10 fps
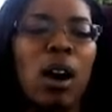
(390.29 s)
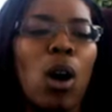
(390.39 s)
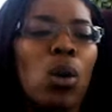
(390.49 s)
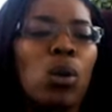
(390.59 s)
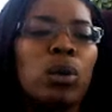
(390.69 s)

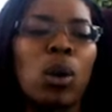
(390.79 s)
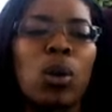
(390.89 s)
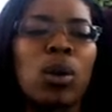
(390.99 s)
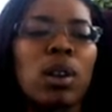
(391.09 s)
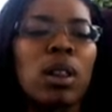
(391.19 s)
O
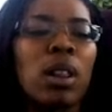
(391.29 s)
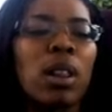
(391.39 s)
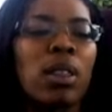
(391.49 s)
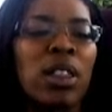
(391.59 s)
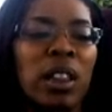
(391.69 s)
Lord,
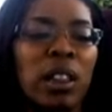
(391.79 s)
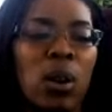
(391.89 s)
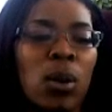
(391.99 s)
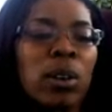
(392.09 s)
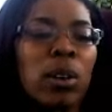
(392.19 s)
the
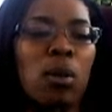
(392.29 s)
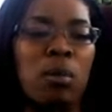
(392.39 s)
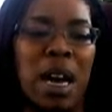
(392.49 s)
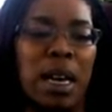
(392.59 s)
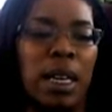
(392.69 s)
Lord
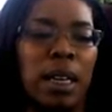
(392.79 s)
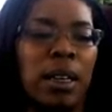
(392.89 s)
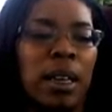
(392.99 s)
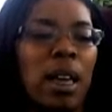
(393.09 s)
Almighty.